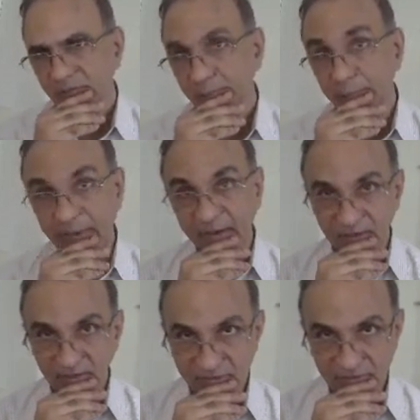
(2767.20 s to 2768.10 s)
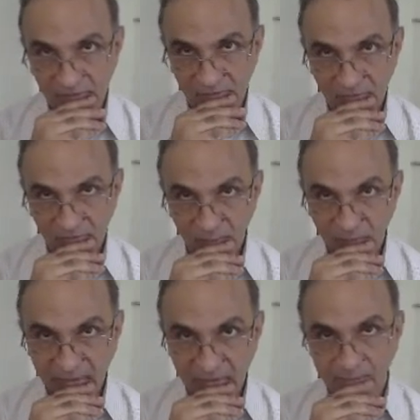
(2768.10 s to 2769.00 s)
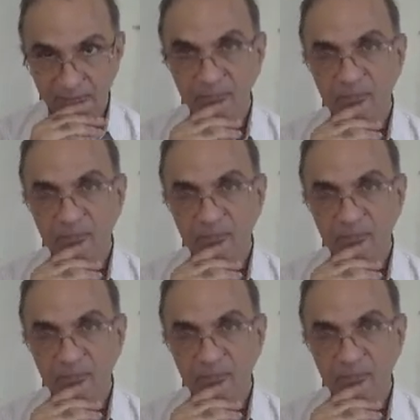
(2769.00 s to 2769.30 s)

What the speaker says: pay attention, wake up.